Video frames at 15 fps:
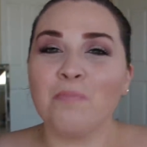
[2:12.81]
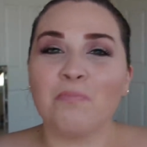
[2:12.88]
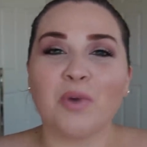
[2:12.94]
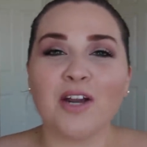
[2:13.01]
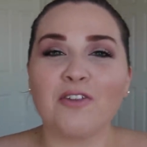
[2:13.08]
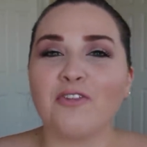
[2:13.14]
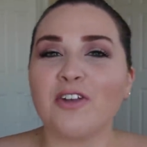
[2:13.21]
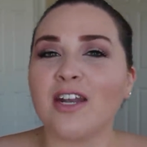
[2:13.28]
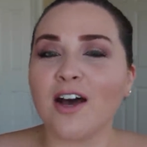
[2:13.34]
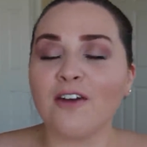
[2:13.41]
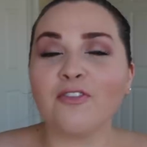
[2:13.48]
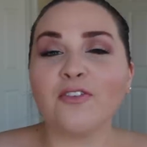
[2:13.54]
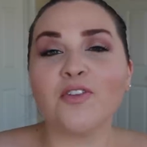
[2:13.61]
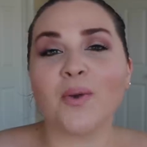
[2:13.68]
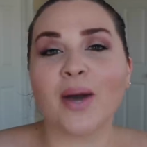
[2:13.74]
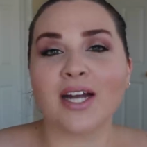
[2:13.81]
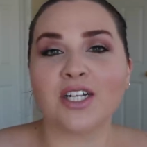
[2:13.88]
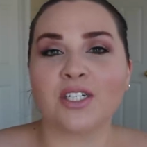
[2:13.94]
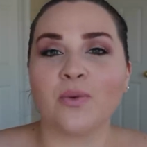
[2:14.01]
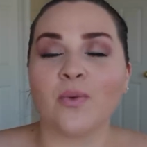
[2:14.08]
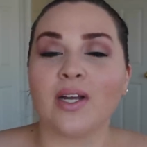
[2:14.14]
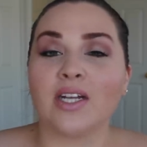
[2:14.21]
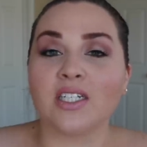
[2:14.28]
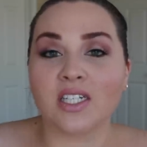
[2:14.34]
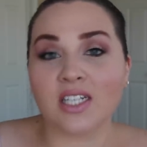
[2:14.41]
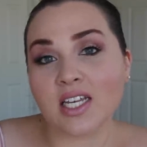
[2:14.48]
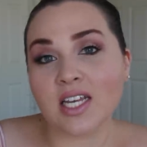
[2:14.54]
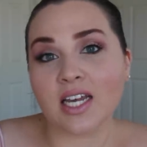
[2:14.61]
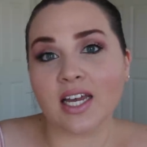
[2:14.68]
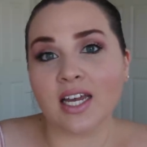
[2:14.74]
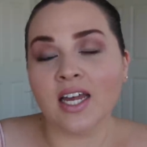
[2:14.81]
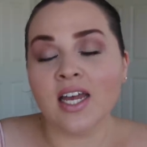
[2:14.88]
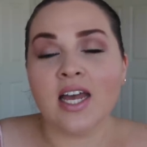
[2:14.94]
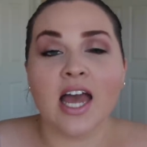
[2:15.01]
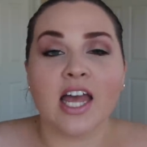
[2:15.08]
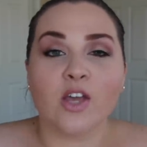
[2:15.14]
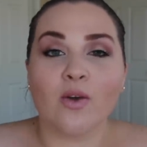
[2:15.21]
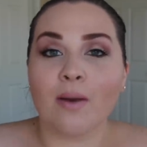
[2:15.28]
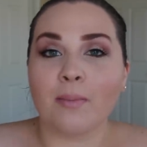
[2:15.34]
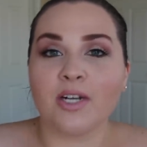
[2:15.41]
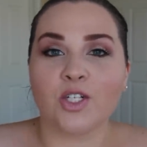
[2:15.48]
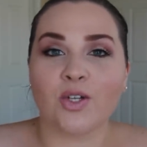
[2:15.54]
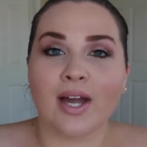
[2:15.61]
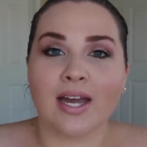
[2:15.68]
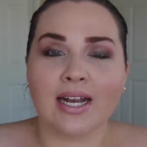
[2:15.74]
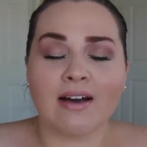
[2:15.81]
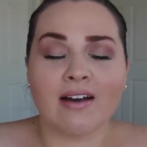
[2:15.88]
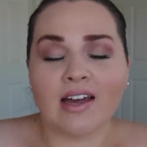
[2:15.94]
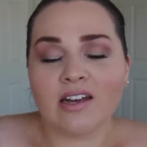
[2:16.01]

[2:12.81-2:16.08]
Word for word: but if enough of you actually want to see it, you want me to try it out.